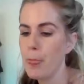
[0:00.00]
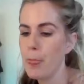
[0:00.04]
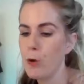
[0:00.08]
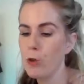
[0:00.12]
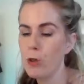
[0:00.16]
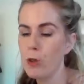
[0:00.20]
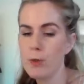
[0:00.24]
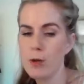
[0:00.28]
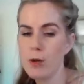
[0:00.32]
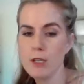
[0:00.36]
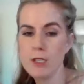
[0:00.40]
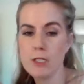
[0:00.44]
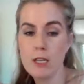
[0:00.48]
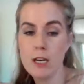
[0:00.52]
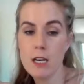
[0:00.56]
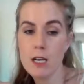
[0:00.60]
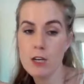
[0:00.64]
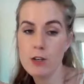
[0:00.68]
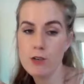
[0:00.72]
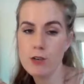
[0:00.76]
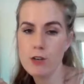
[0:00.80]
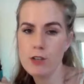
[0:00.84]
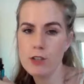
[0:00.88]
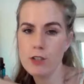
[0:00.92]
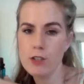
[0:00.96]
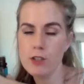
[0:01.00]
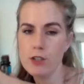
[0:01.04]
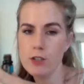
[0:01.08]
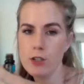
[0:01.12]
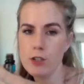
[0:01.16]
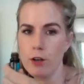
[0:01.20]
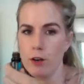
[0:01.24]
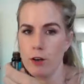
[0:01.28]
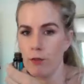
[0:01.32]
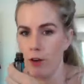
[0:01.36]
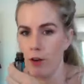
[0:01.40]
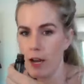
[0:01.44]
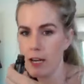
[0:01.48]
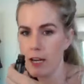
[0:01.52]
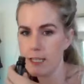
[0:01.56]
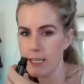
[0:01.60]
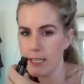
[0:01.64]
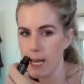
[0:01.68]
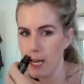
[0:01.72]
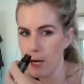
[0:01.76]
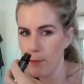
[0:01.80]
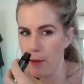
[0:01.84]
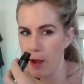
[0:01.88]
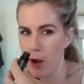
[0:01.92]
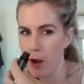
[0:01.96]
or the person that introduced you to find
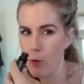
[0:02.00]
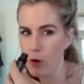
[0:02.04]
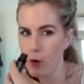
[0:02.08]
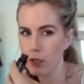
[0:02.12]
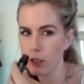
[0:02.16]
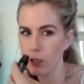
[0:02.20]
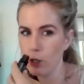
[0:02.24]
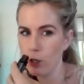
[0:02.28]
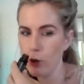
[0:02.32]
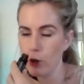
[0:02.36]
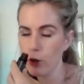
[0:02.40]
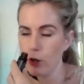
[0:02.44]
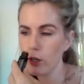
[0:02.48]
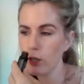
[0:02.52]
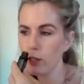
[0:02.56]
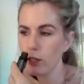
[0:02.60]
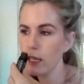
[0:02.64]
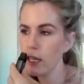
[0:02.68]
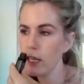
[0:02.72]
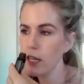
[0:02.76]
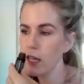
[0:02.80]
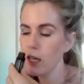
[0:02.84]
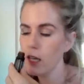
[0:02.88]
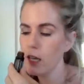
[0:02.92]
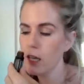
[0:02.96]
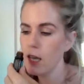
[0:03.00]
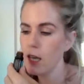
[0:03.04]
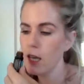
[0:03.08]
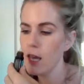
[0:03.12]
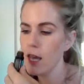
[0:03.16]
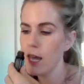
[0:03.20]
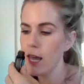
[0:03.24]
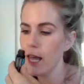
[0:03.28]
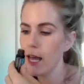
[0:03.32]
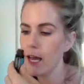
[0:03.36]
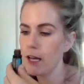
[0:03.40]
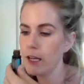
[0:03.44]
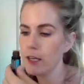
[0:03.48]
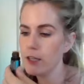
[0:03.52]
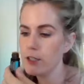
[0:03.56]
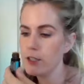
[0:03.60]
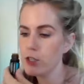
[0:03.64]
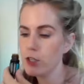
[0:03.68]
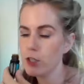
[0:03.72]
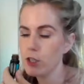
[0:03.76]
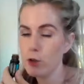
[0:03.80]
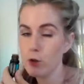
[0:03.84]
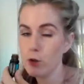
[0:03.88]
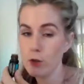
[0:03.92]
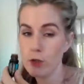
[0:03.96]
out about one locally. And
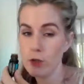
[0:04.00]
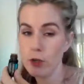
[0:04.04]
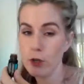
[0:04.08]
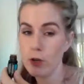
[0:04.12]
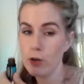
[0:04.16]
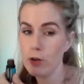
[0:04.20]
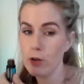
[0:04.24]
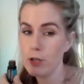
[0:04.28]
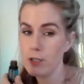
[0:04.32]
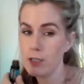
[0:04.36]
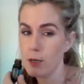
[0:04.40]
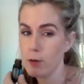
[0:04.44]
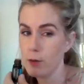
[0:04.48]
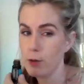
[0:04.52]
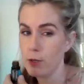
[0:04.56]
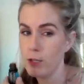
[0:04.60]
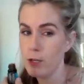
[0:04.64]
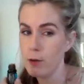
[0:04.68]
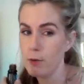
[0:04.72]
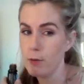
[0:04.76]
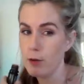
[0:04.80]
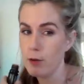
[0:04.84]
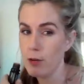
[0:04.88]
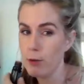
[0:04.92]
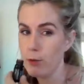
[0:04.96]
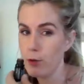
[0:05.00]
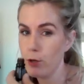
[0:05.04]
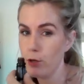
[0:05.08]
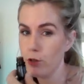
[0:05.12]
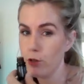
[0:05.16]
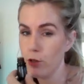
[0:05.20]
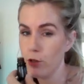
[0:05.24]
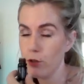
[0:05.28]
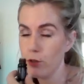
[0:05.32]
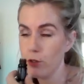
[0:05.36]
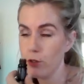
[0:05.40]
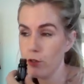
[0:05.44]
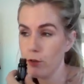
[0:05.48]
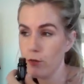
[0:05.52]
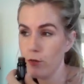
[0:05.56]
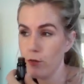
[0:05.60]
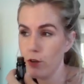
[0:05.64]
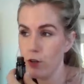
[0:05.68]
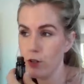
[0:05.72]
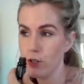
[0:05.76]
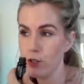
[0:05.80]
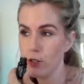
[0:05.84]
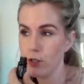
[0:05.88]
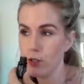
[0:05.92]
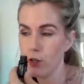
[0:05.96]
you can also go to
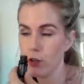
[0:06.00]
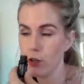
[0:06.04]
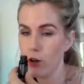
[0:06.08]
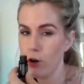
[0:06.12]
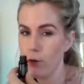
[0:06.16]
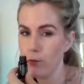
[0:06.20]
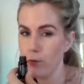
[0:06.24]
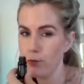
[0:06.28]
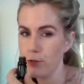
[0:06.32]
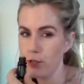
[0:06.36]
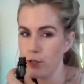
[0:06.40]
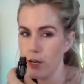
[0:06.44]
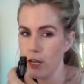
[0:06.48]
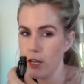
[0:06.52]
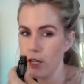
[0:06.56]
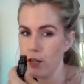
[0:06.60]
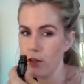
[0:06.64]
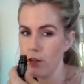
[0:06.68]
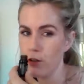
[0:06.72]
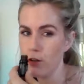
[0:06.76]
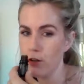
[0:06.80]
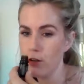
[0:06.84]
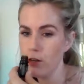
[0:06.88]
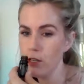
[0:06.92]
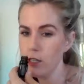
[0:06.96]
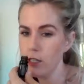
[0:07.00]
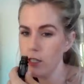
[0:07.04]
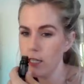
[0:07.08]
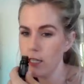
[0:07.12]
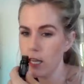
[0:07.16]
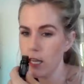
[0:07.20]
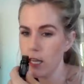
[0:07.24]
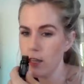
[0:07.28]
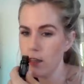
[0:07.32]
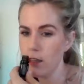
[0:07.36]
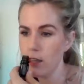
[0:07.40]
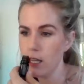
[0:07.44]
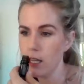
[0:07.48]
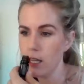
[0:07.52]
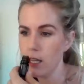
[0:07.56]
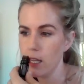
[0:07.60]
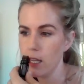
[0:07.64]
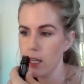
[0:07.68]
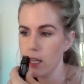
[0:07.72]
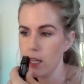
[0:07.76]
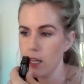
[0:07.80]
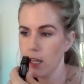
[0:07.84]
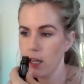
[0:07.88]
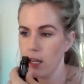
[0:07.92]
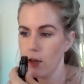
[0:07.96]
www.diffusion.com.au to see
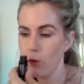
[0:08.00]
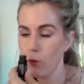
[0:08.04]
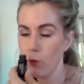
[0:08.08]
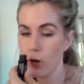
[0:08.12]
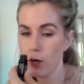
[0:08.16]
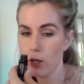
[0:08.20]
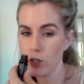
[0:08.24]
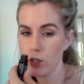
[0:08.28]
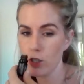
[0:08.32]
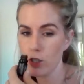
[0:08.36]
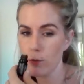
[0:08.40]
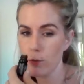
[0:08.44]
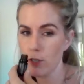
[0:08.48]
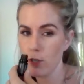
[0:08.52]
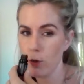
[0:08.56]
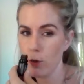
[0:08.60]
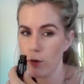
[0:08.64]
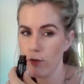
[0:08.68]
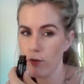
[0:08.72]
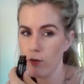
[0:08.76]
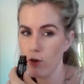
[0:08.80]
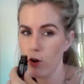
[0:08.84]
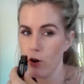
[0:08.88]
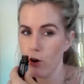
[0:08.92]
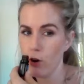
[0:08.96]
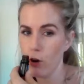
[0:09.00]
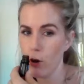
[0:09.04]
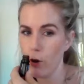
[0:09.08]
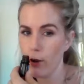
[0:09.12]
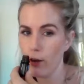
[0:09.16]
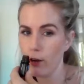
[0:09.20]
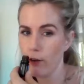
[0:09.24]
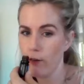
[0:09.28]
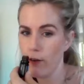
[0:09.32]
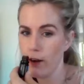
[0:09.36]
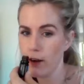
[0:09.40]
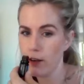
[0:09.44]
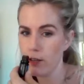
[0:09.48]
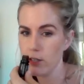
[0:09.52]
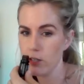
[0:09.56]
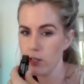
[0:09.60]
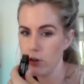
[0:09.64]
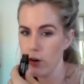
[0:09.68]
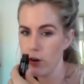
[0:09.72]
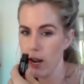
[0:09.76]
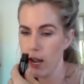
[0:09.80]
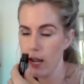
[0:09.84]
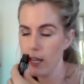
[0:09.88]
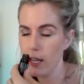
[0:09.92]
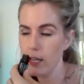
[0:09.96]
the workshops that we've got going around
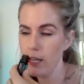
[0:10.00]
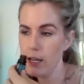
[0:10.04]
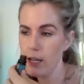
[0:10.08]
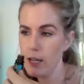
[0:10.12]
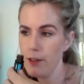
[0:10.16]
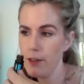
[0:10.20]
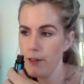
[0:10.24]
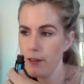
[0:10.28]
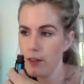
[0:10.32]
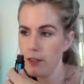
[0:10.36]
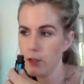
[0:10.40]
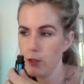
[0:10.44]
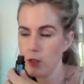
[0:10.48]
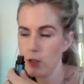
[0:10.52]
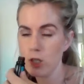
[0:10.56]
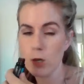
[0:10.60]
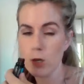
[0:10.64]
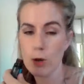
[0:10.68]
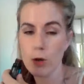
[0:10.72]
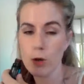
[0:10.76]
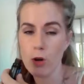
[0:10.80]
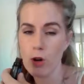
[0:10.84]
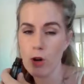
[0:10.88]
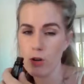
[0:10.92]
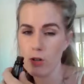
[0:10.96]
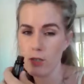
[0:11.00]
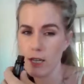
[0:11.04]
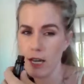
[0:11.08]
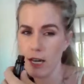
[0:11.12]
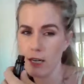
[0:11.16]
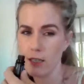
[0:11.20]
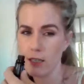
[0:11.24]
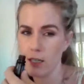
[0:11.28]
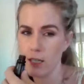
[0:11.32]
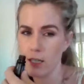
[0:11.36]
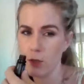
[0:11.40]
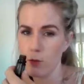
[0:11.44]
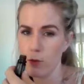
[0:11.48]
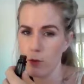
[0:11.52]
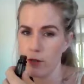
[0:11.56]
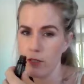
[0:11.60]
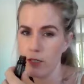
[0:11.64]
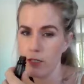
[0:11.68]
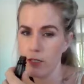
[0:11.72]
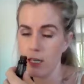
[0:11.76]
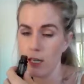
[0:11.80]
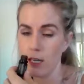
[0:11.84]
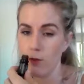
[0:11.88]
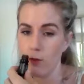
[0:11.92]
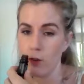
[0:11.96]
Australia. And there's also a contact us one
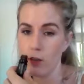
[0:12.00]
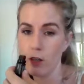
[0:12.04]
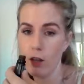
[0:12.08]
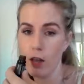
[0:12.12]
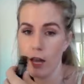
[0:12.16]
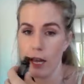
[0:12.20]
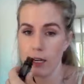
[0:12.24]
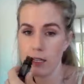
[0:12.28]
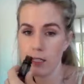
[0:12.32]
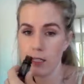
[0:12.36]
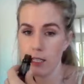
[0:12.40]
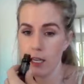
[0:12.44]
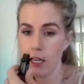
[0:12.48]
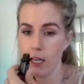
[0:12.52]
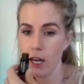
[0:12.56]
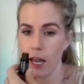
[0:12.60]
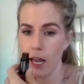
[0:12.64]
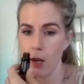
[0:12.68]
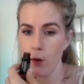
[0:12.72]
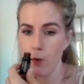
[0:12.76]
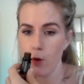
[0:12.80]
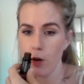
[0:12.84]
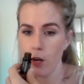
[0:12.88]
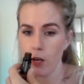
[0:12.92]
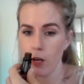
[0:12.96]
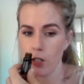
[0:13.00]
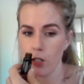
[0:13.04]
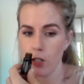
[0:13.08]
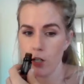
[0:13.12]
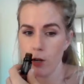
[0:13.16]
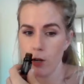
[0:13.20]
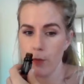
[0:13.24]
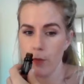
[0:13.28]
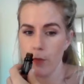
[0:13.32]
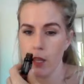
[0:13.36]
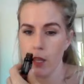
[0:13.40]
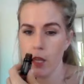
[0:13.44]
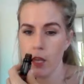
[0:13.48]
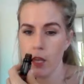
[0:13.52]
to see if you'd like to get a workshop,